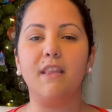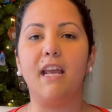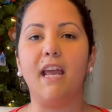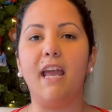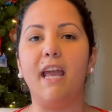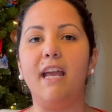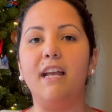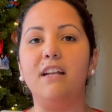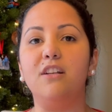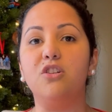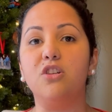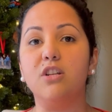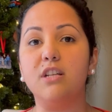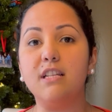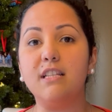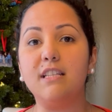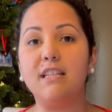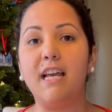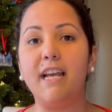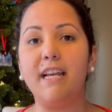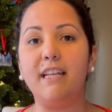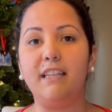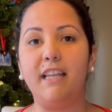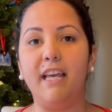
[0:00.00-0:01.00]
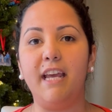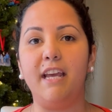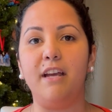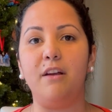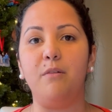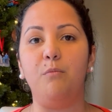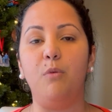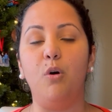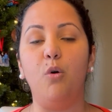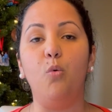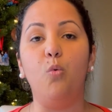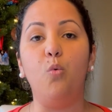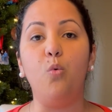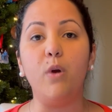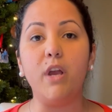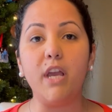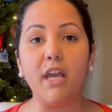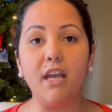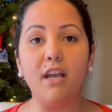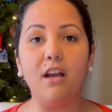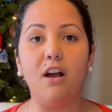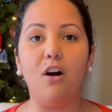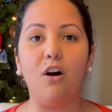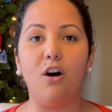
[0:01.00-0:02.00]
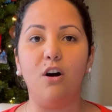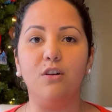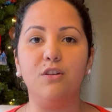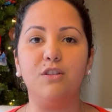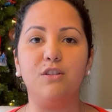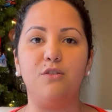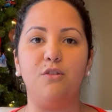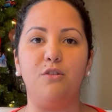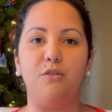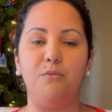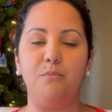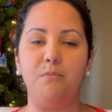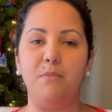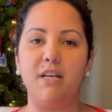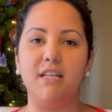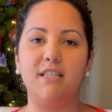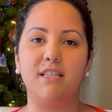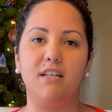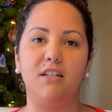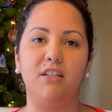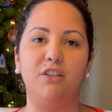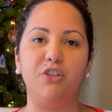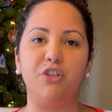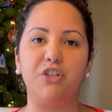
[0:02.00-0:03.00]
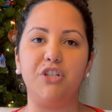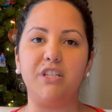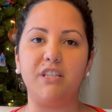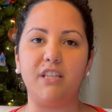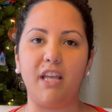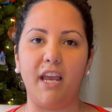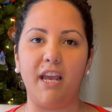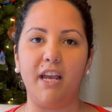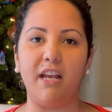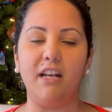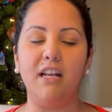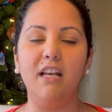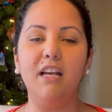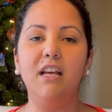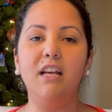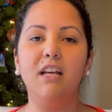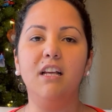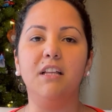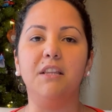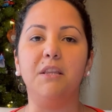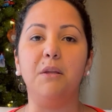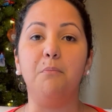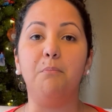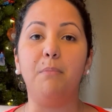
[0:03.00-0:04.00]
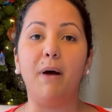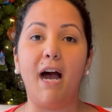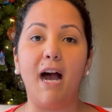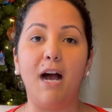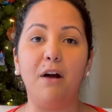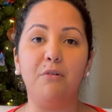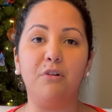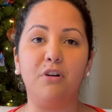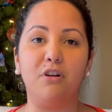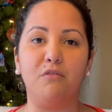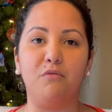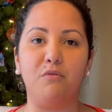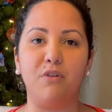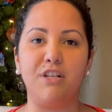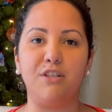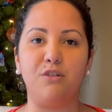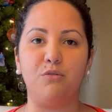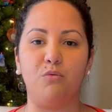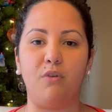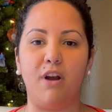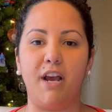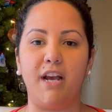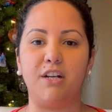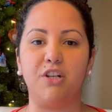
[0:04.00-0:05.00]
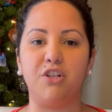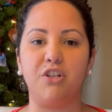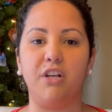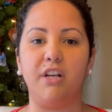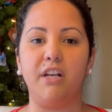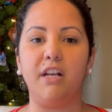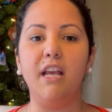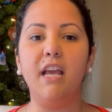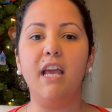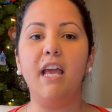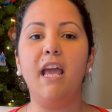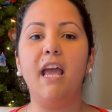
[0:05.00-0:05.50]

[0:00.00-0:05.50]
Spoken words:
And just like them, we also misunderstand the power of resurrection